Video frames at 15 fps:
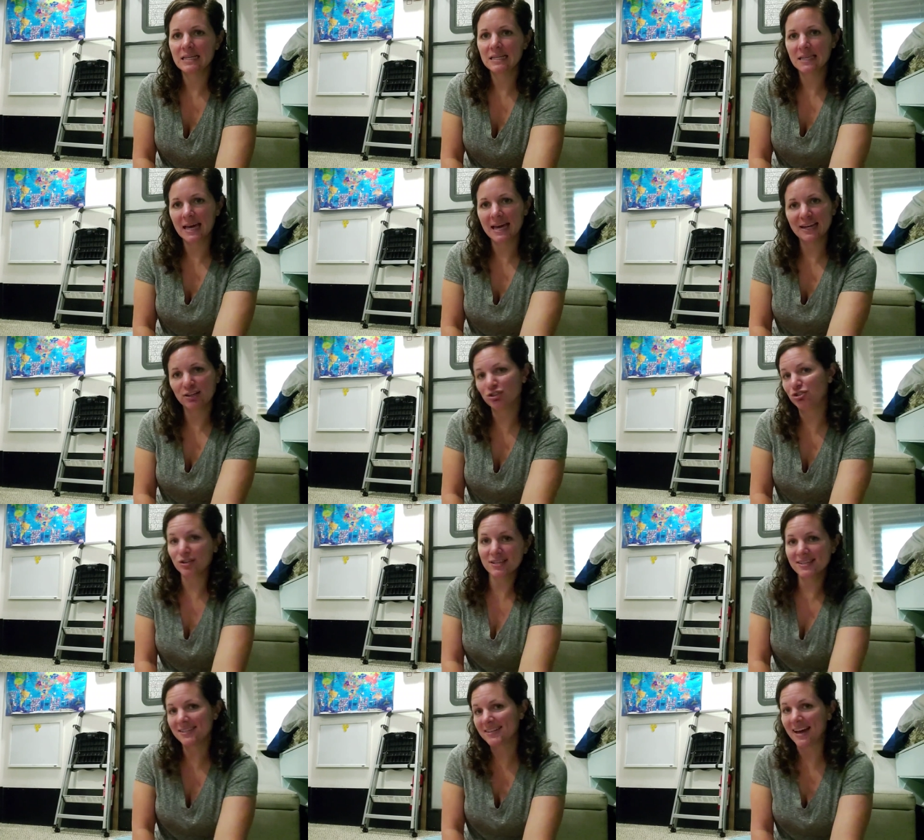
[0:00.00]
the extra
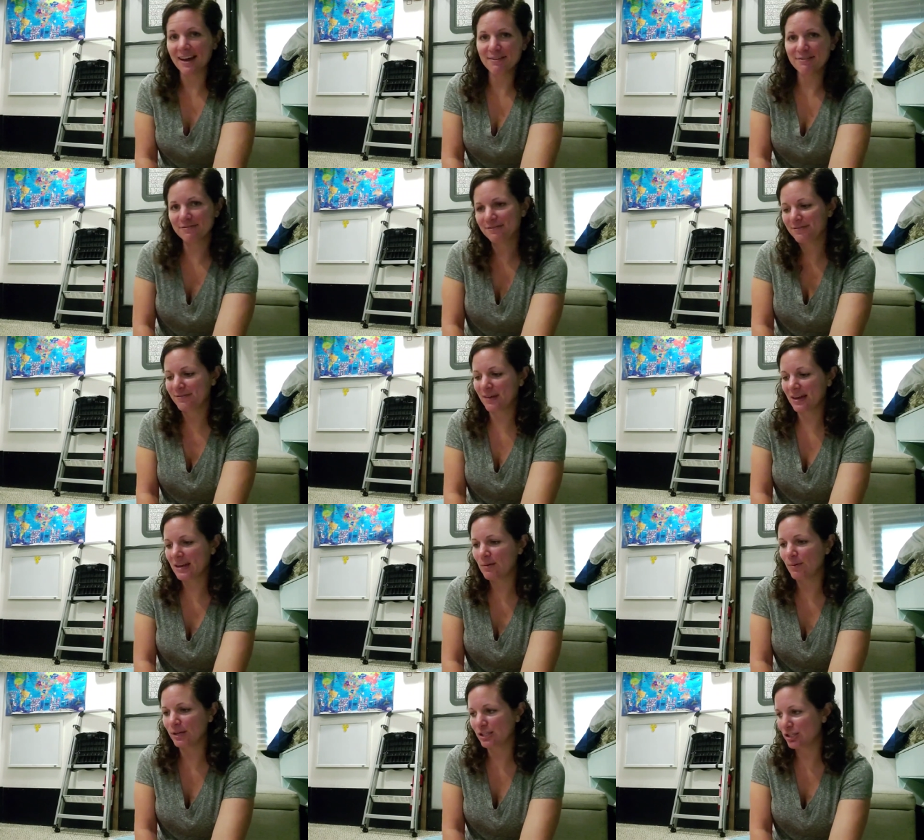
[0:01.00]
stuff that
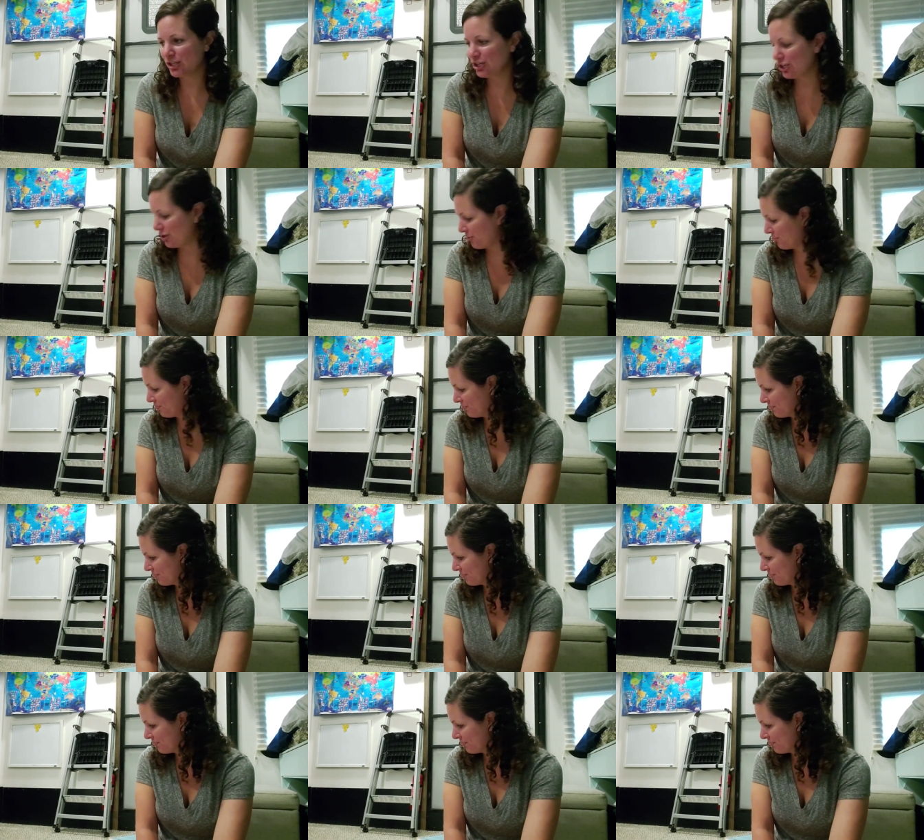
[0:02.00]
he wants to do.